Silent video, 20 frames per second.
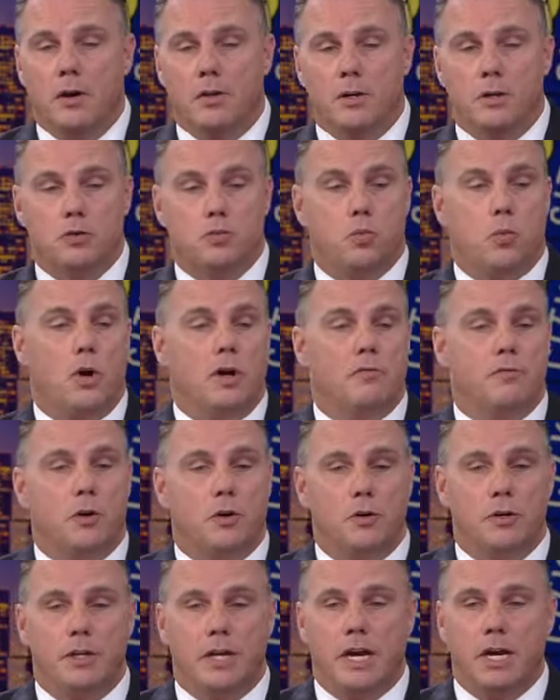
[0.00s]
there's one voter
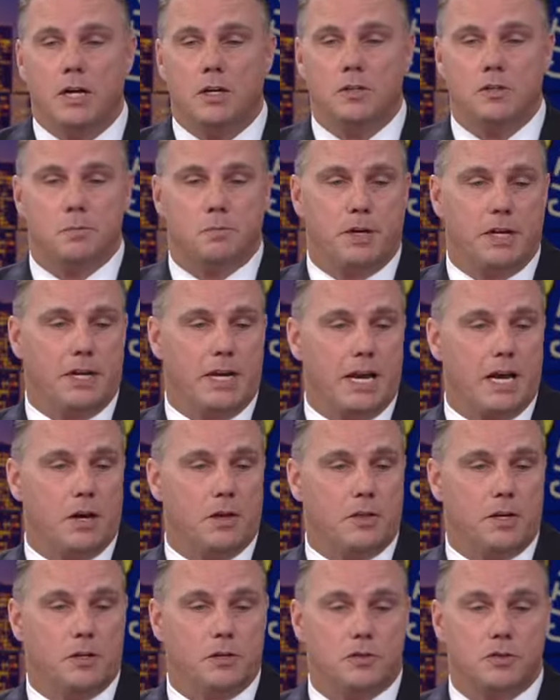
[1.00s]
in the House, but now
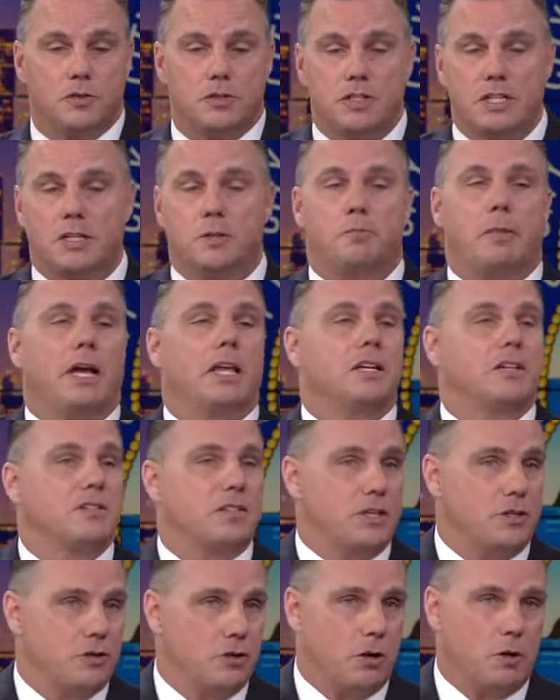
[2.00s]
there's six ballots
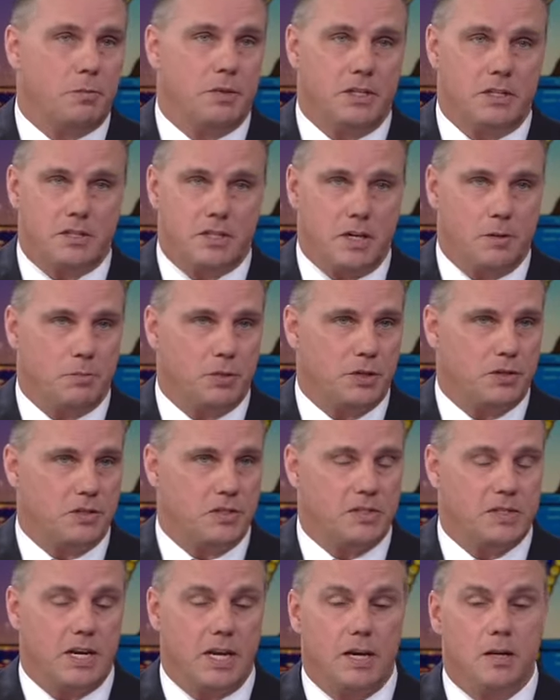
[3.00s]
that show up in the same
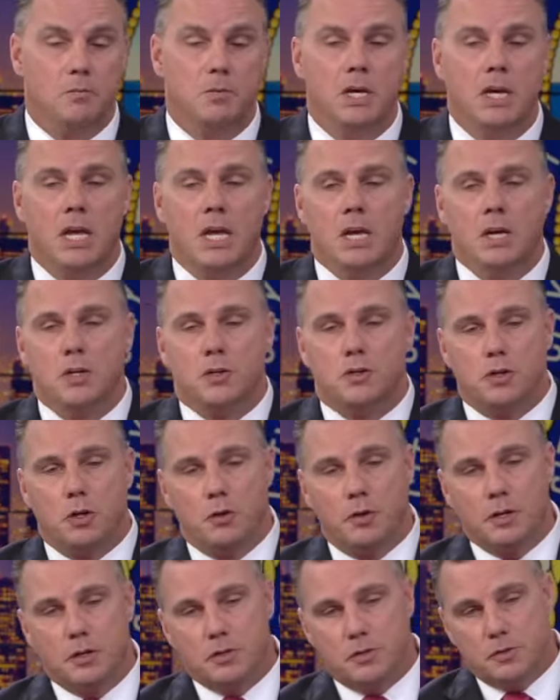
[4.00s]
person's name. So
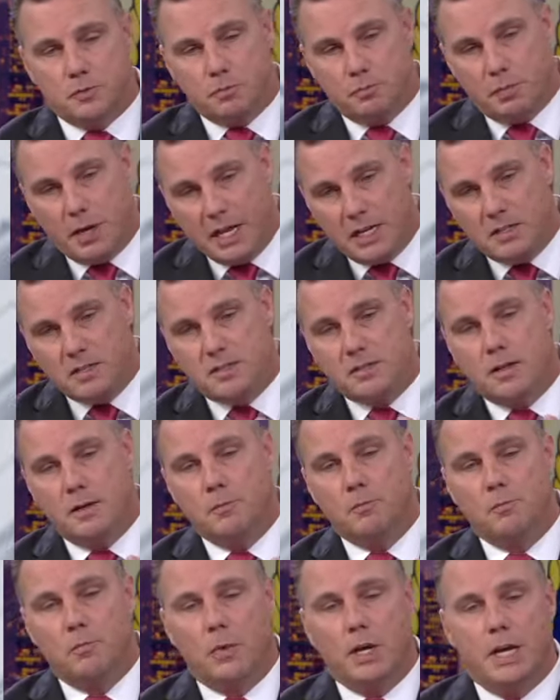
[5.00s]
there's been
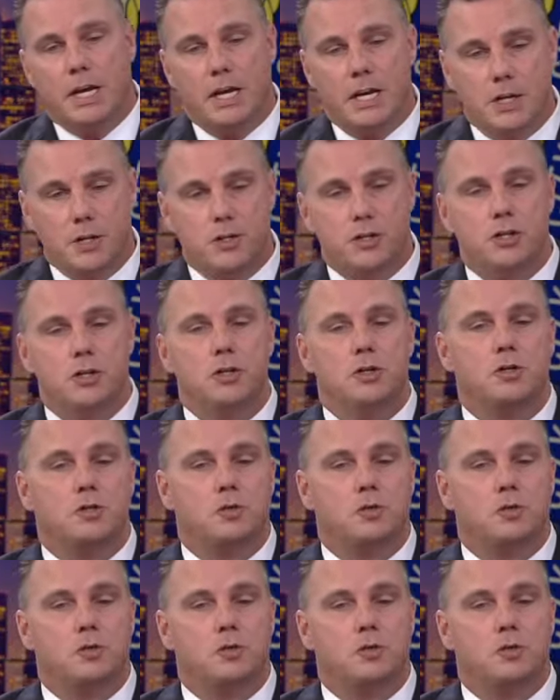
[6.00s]
some issues